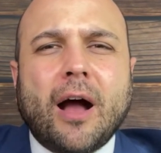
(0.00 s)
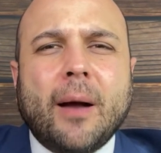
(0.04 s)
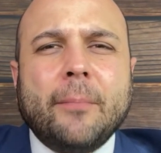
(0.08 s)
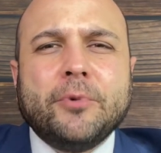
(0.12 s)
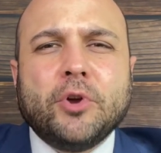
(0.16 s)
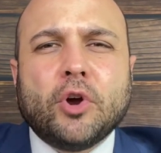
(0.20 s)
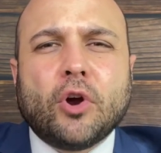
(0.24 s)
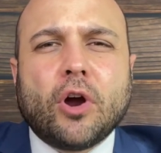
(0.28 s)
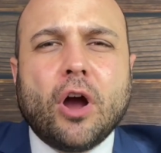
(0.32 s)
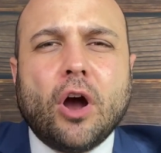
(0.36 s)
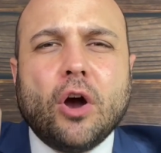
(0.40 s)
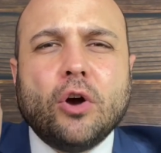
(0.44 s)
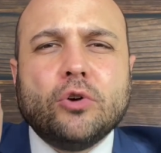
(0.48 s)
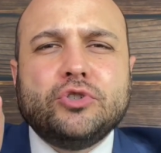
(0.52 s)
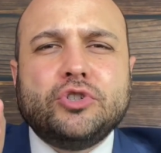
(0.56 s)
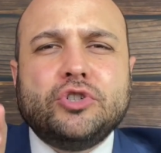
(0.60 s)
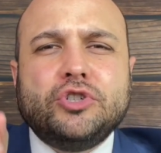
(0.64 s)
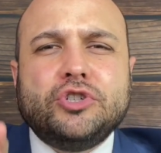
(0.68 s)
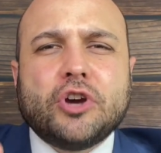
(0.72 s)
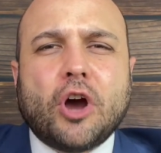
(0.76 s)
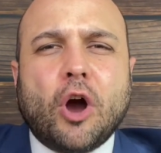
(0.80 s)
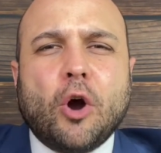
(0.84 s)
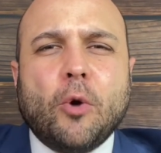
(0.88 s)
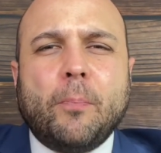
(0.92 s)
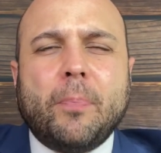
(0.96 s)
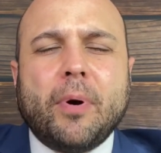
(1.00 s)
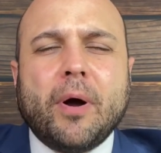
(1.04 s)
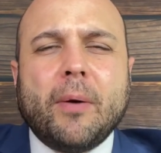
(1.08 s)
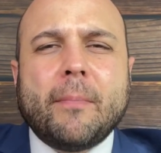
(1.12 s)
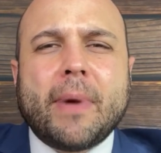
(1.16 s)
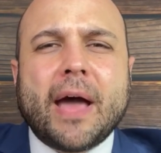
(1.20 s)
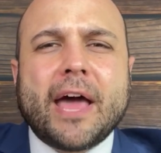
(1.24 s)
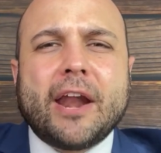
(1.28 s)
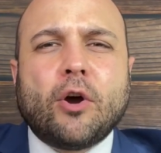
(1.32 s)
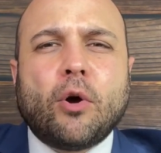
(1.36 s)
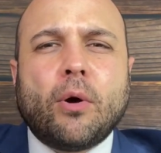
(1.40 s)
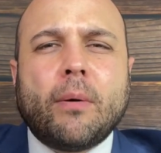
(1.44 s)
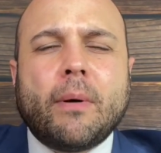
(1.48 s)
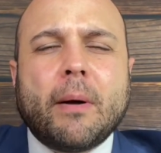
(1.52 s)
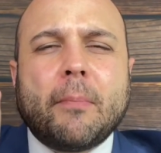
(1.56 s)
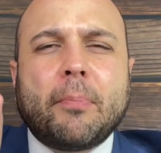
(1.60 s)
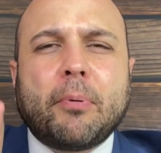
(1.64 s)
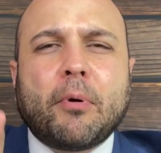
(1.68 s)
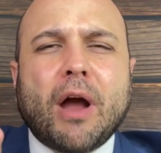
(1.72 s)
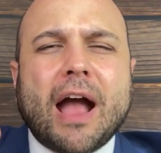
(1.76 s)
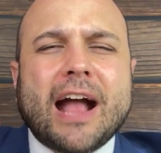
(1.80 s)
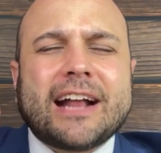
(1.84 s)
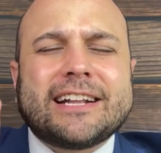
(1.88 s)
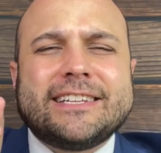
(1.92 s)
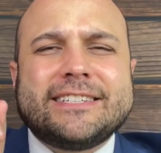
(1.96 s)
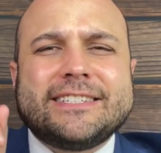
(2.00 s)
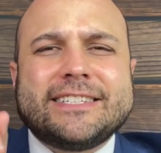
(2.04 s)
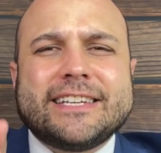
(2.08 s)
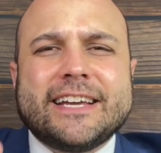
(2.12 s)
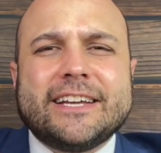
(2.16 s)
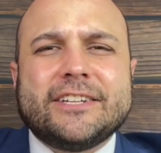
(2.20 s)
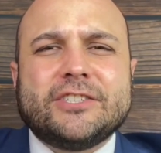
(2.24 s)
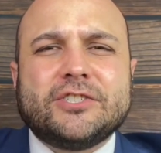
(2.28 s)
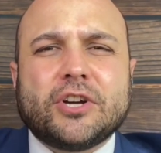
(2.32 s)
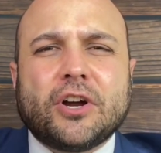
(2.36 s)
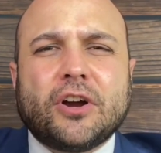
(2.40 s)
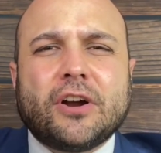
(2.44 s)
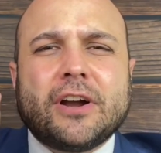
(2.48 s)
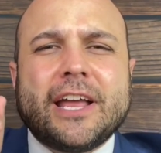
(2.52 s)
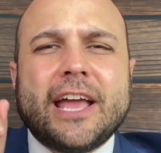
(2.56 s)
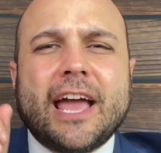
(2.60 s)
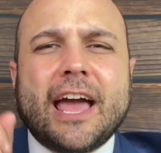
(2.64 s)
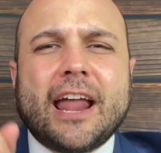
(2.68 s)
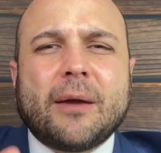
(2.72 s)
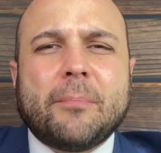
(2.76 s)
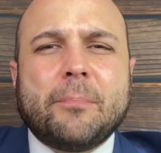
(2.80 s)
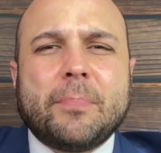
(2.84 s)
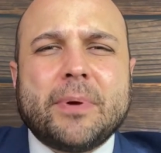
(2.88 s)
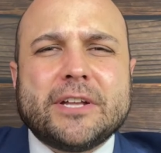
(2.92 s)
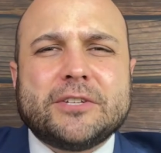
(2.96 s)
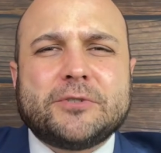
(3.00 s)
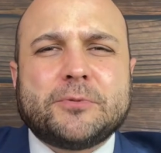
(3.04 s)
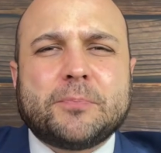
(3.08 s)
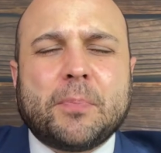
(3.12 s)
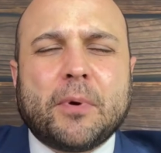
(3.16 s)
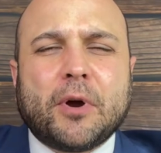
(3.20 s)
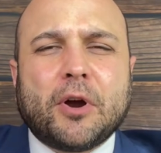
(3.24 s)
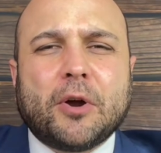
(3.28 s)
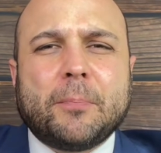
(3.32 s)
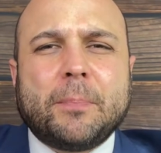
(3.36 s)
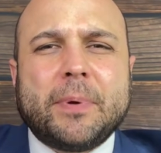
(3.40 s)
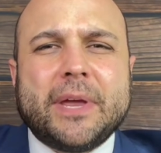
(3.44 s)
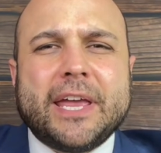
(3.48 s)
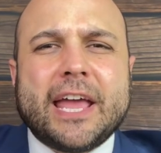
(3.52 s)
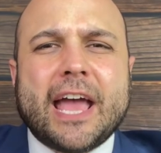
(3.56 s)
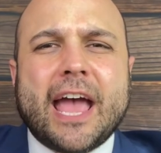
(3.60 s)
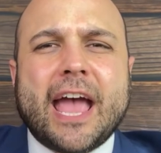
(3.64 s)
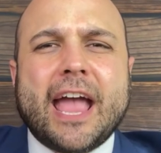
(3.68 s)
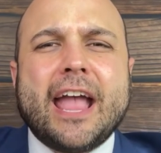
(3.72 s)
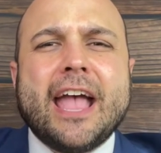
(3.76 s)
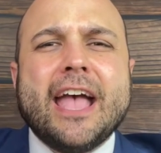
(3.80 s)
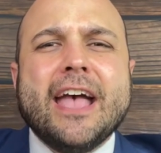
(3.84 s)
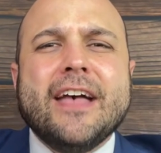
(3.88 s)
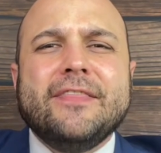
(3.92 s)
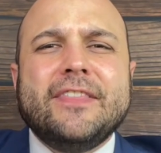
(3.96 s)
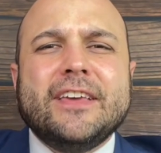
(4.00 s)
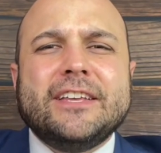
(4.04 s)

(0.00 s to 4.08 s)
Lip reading: I'm your host, Joe Pometto. I'm a practicing attorney out of Pittsburgh, PA.